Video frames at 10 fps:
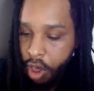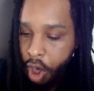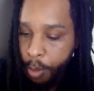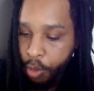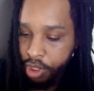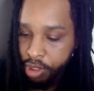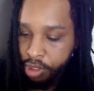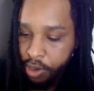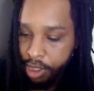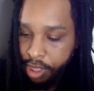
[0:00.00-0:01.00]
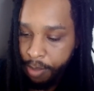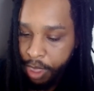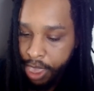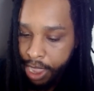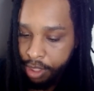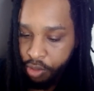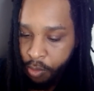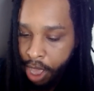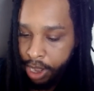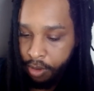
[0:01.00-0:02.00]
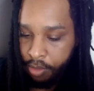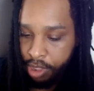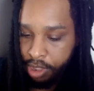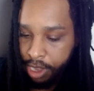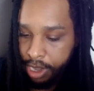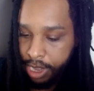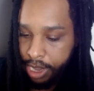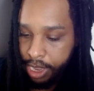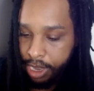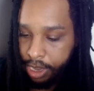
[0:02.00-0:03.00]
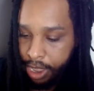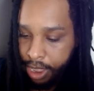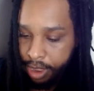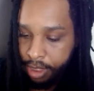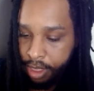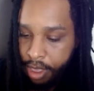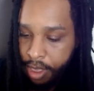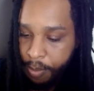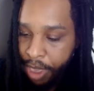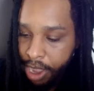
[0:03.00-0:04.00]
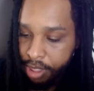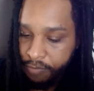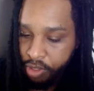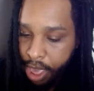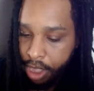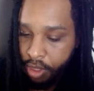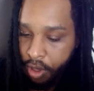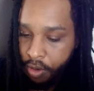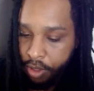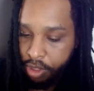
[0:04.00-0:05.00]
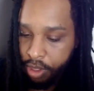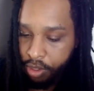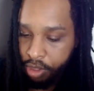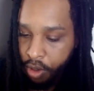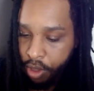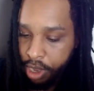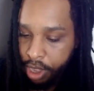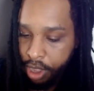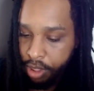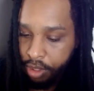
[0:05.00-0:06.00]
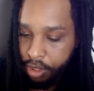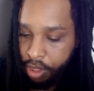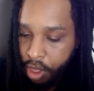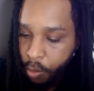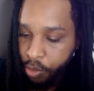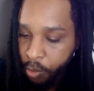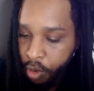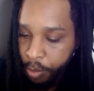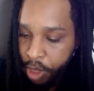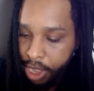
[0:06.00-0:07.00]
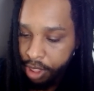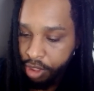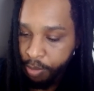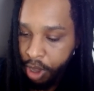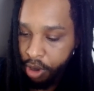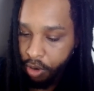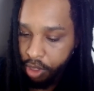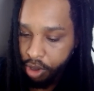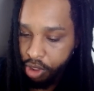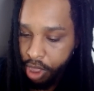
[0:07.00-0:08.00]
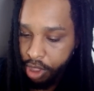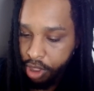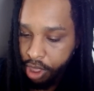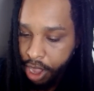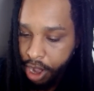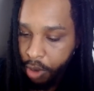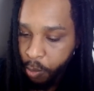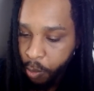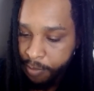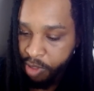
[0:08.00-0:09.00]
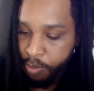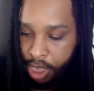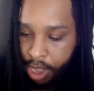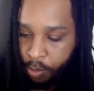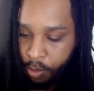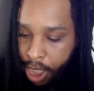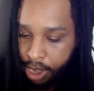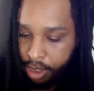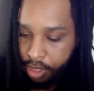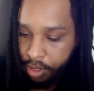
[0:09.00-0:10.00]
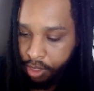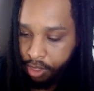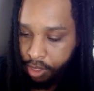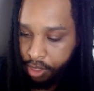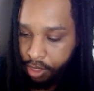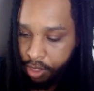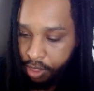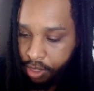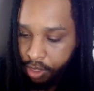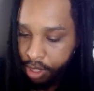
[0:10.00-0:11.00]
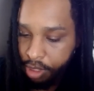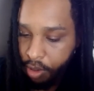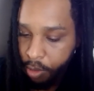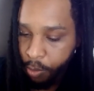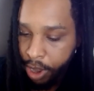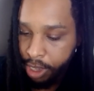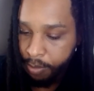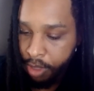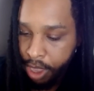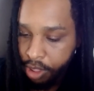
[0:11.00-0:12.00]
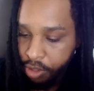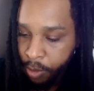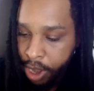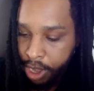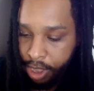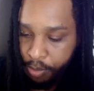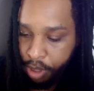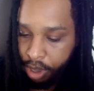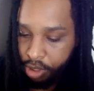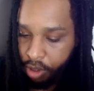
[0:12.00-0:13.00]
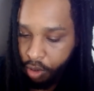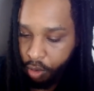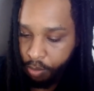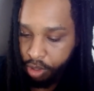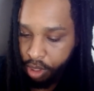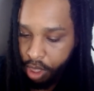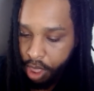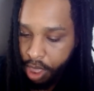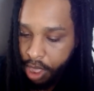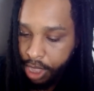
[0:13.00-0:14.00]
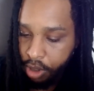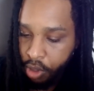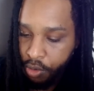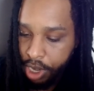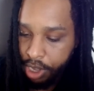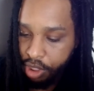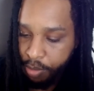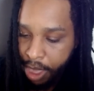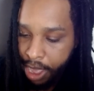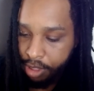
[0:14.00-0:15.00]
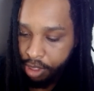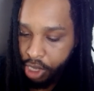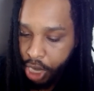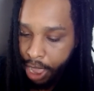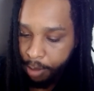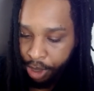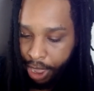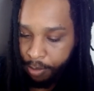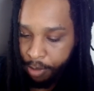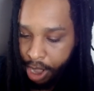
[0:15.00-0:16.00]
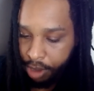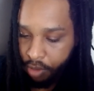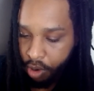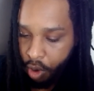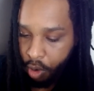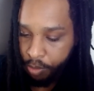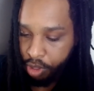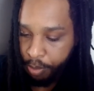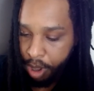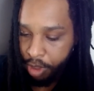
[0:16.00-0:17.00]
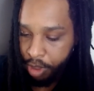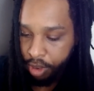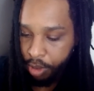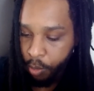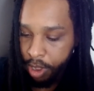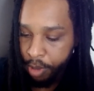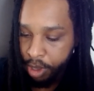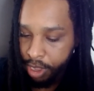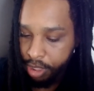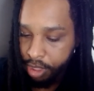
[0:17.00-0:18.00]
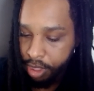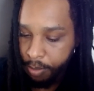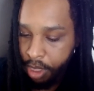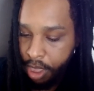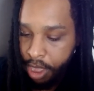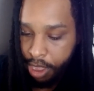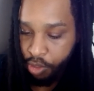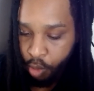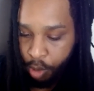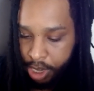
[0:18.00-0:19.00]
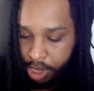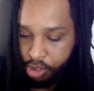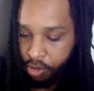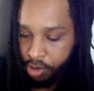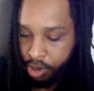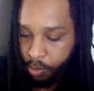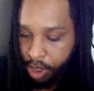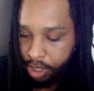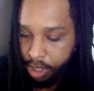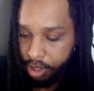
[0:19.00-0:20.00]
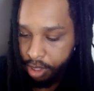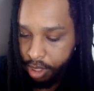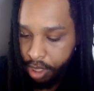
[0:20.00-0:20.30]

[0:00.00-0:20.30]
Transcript: Almost as soon as they began squatting on the ceded Indian land, bands of Choctaw and Chickasaw Indians with war paint smeared on their cheeks and carrying whips began riding into the encampments on random nights, raiding and pillaging homes. They looted and smashed and dragged black men out of their homes to publicly whip and lynch them as women and children watched.